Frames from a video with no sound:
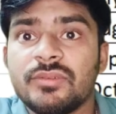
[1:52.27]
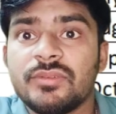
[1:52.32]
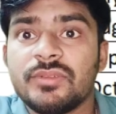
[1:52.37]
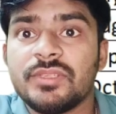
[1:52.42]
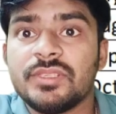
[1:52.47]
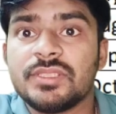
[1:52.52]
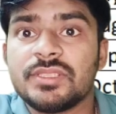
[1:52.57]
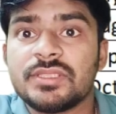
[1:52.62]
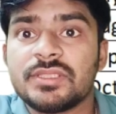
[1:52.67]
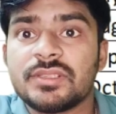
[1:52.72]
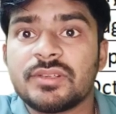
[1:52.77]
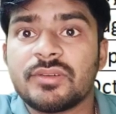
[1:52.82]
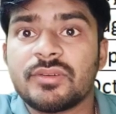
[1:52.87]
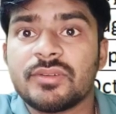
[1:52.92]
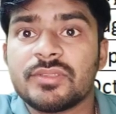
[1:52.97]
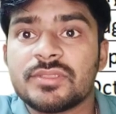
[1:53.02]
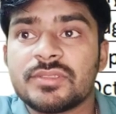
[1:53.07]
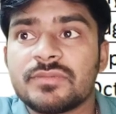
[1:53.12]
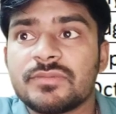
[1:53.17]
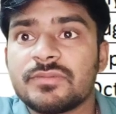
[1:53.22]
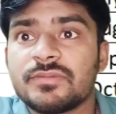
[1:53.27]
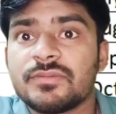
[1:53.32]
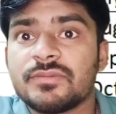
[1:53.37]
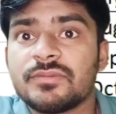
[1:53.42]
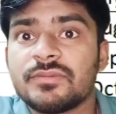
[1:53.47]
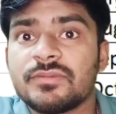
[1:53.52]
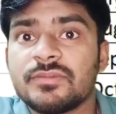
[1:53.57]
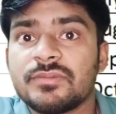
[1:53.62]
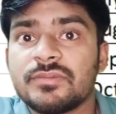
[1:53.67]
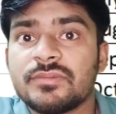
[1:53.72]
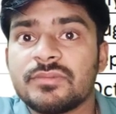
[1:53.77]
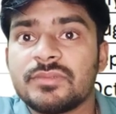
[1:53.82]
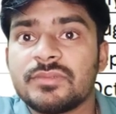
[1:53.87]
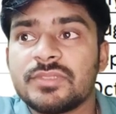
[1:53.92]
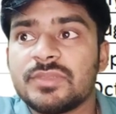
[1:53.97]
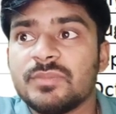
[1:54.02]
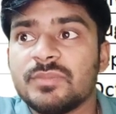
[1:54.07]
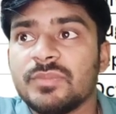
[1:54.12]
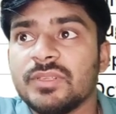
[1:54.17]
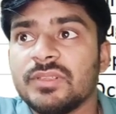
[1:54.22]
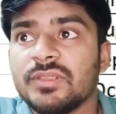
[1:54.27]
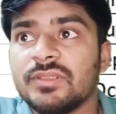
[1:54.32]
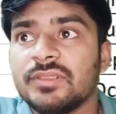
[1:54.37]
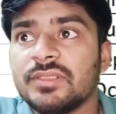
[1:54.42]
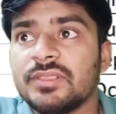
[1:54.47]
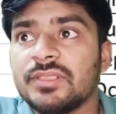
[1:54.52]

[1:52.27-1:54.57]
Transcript: this cross symbol.